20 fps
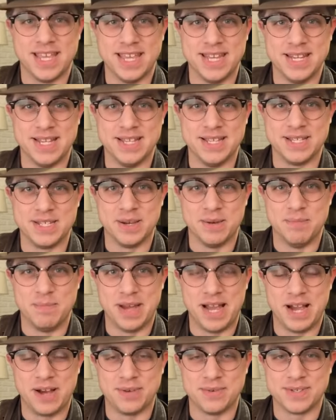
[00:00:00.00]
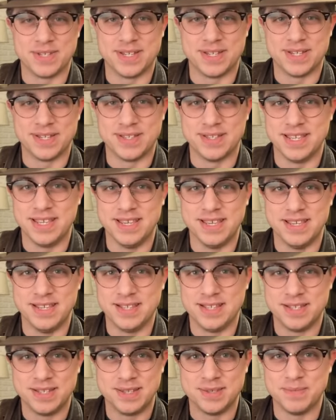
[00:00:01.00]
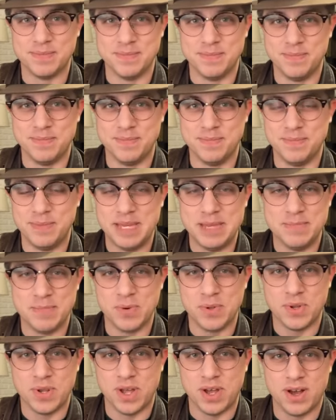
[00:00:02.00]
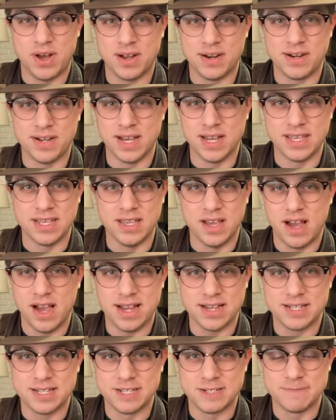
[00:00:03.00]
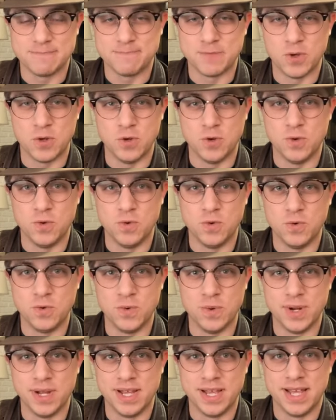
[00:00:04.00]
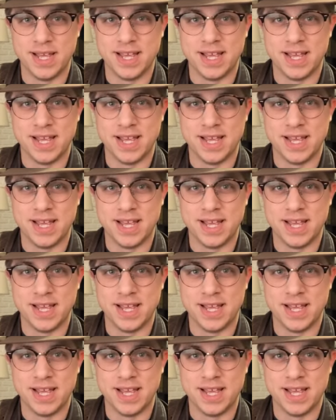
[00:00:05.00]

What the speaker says: It is about these people on a yacht who